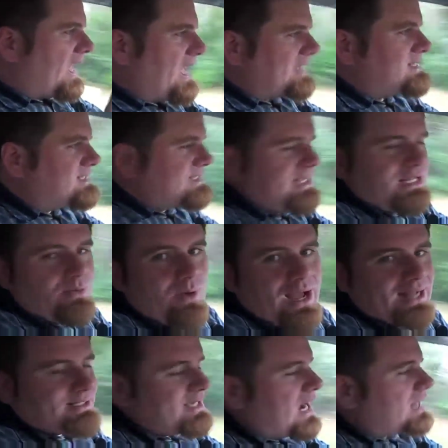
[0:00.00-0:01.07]
a
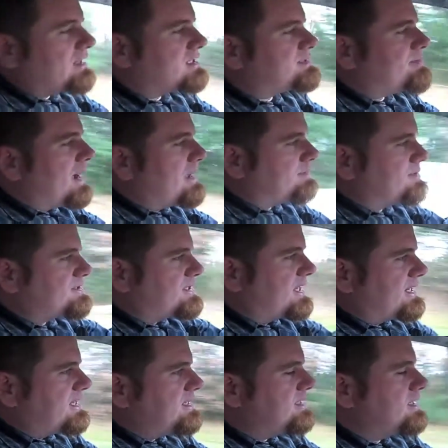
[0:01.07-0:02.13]
citywide college Bible
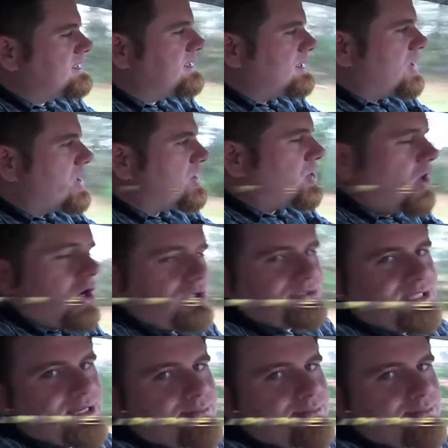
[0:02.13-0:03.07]
study called